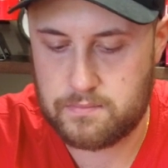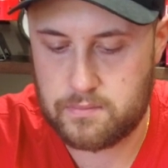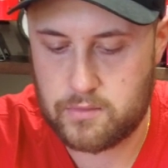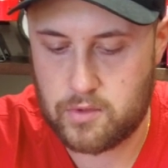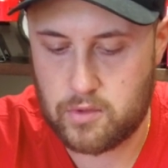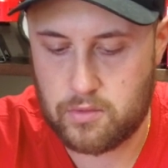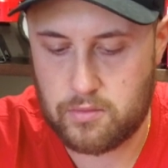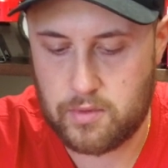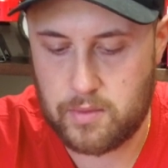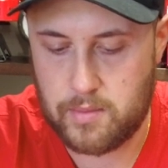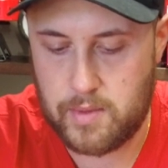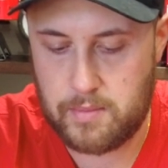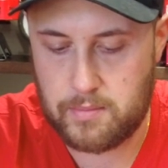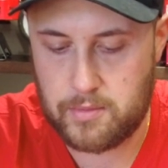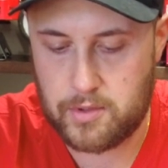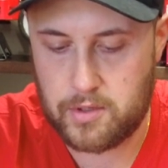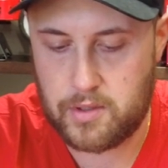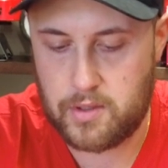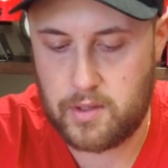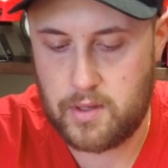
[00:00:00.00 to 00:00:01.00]
don't
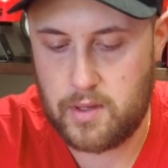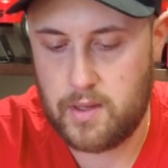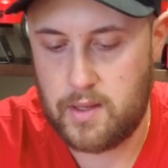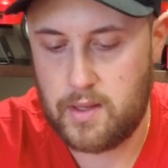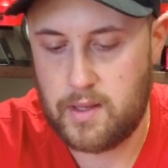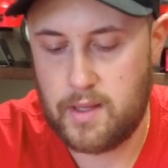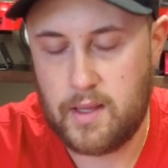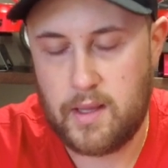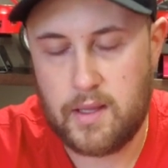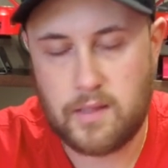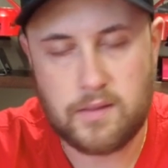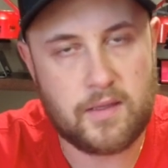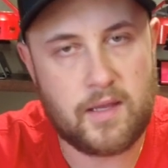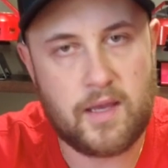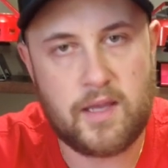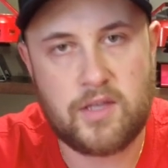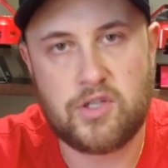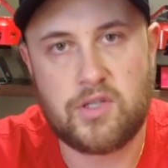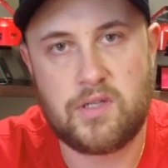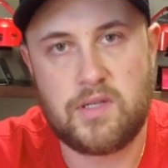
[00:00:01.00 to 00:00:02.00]
remember.
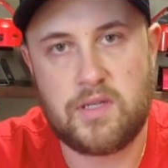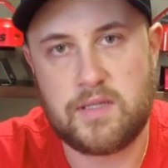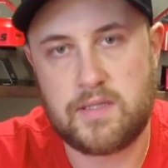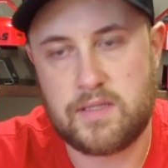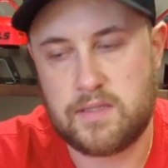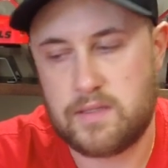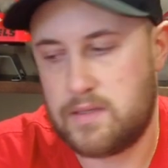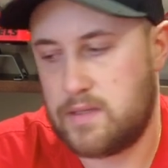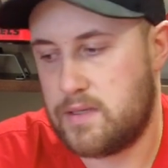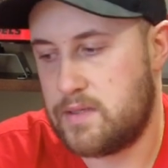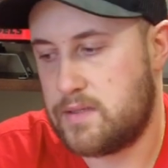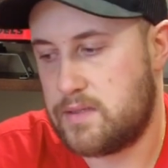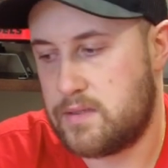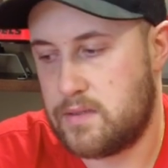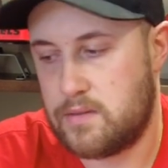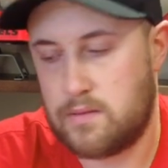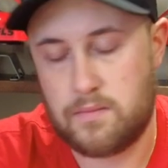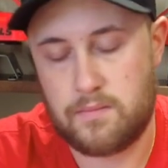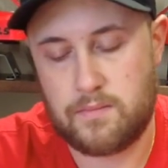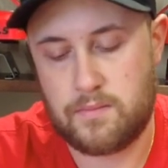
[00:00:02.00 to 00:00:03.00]
The engine is
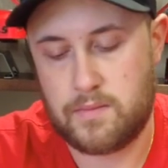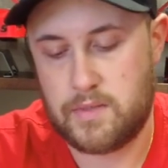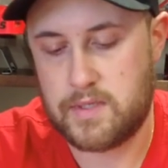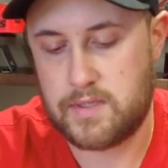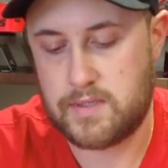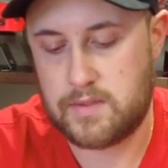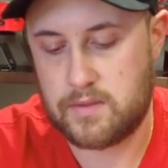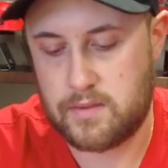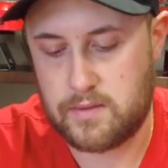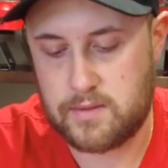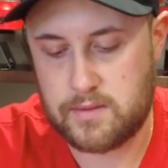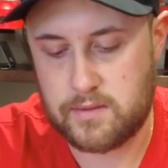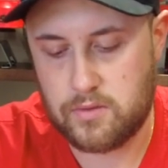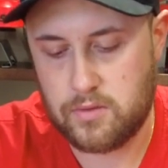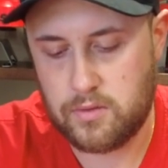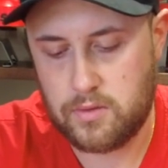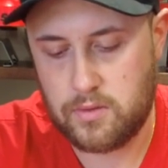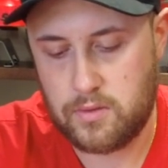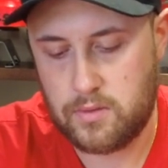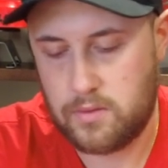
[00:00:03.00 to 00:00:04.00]

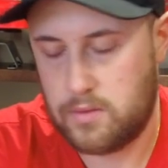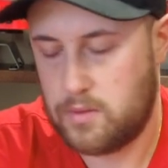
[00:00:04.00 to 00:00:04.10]
good.